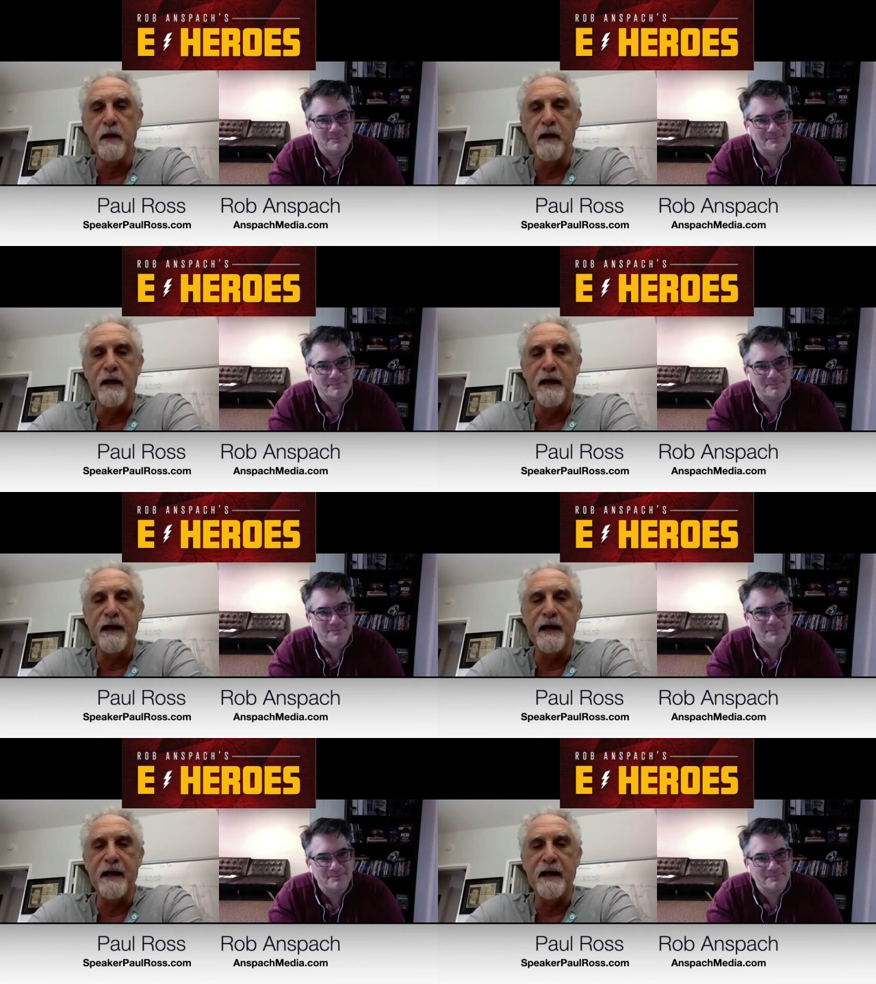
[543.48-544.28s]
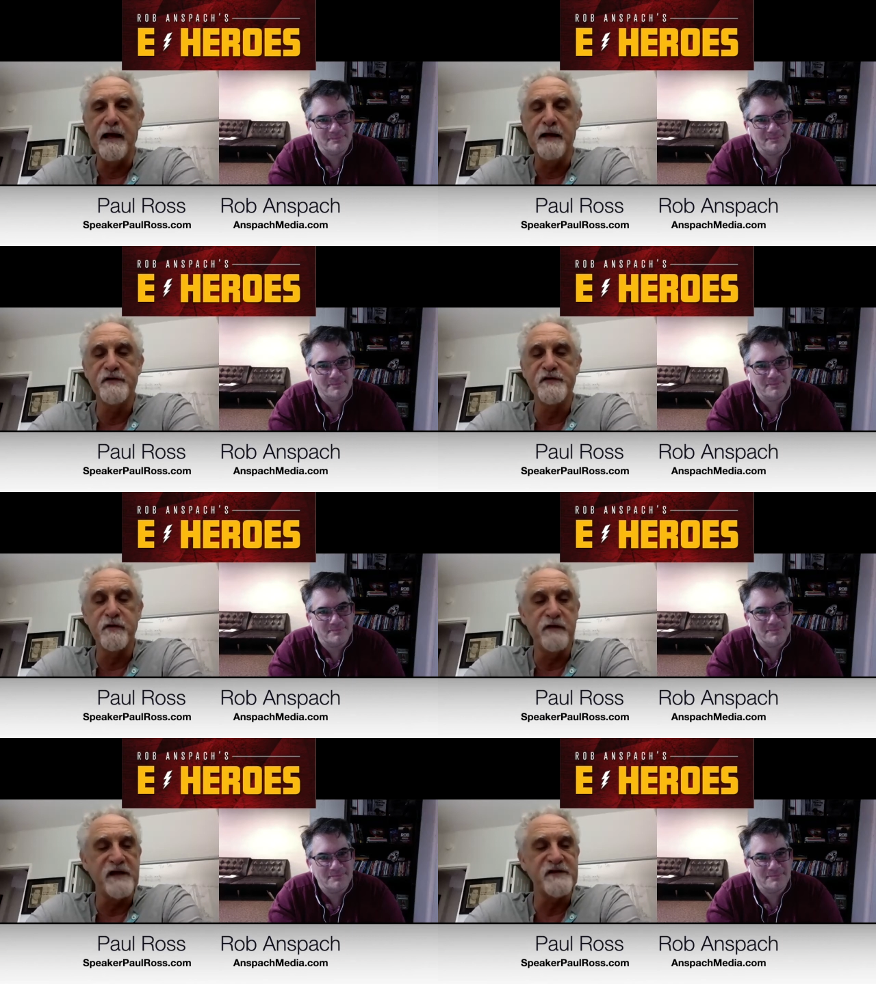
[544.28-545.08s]
Speaker 1: And
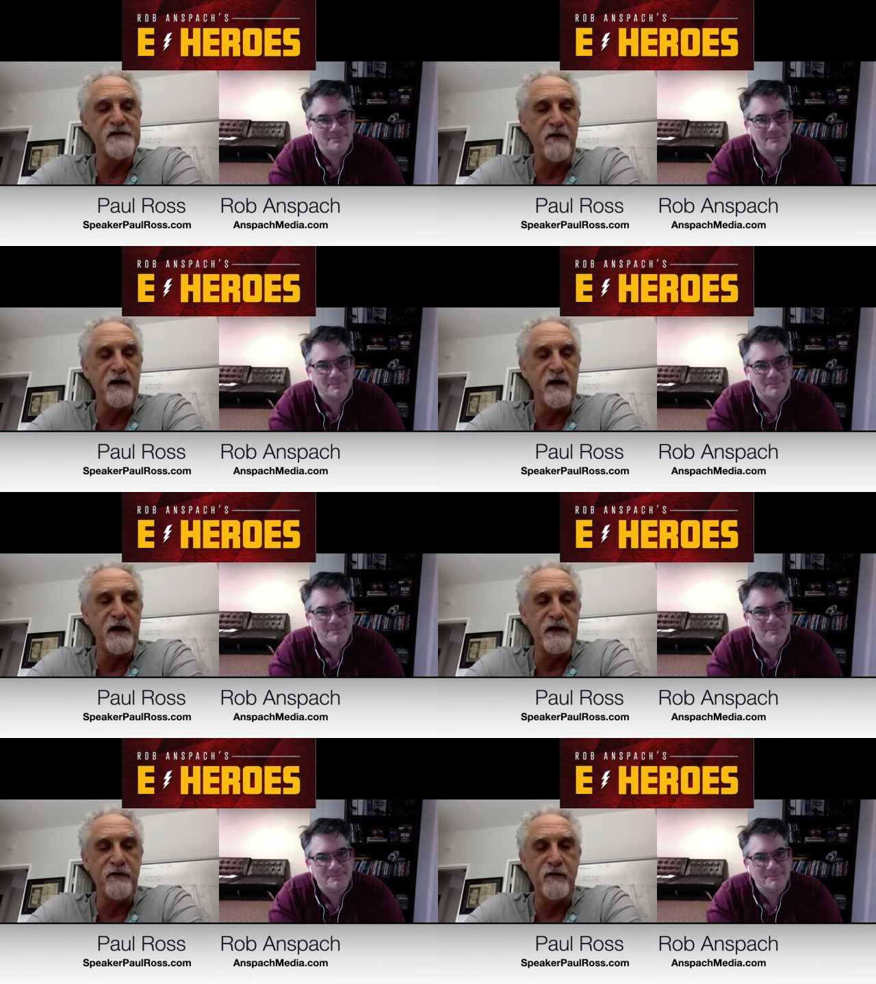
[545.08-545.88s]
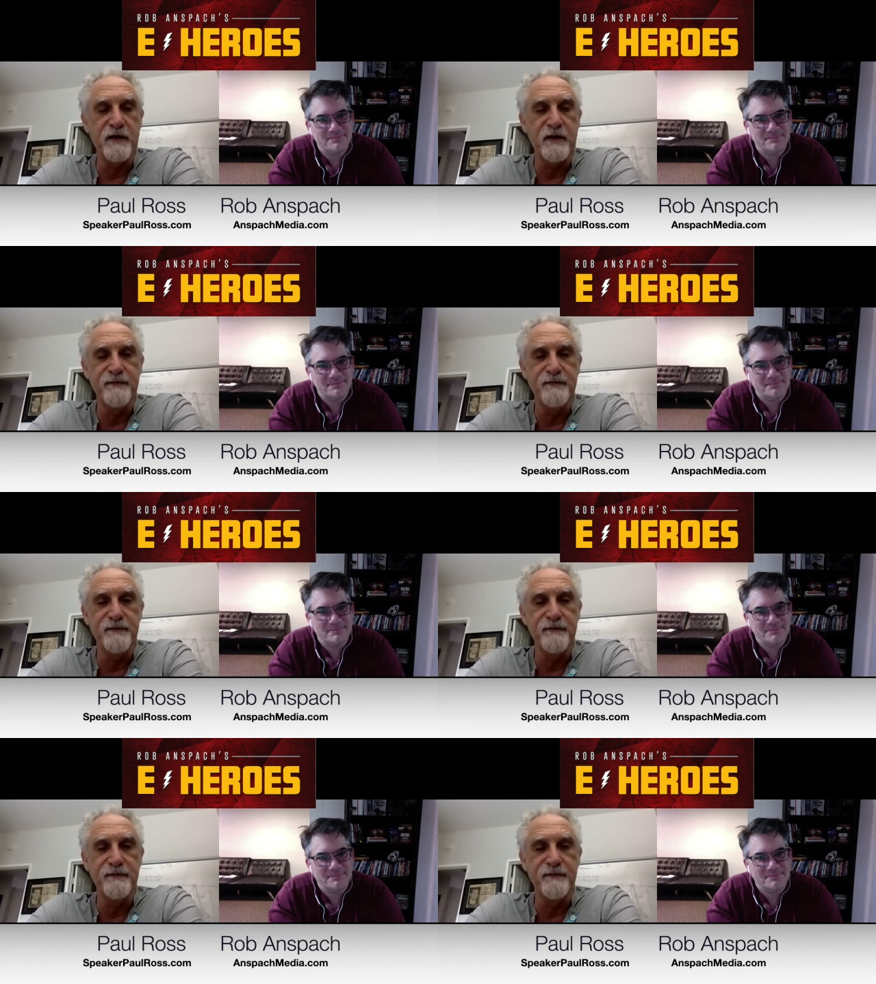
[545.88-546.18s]
so that's how I got into it.